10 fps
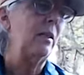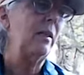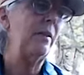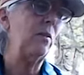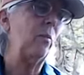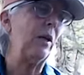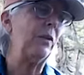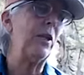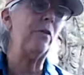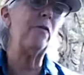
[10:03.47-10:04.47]
"'Tis a
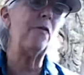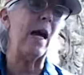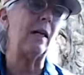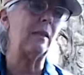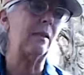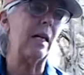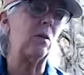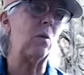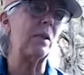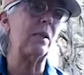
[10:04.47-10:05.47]
well-known fact that
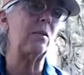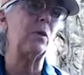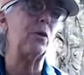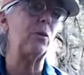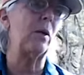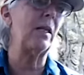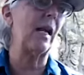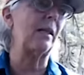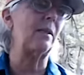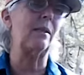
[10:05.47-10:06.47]
horses with short
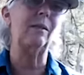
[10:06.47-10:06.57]
necks